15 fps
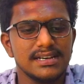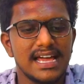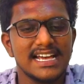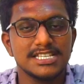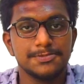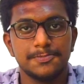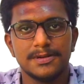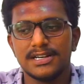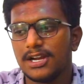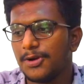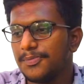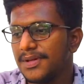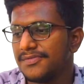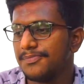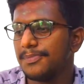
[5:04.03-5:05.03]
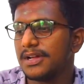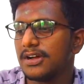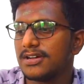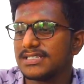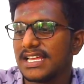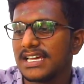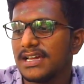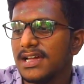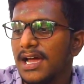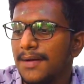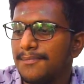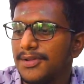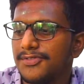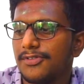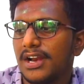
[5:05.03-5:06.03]
as per now, because like
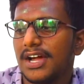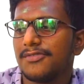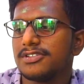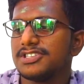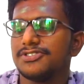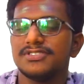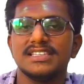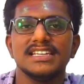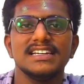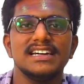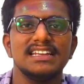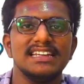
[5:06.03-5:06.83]
before I was using a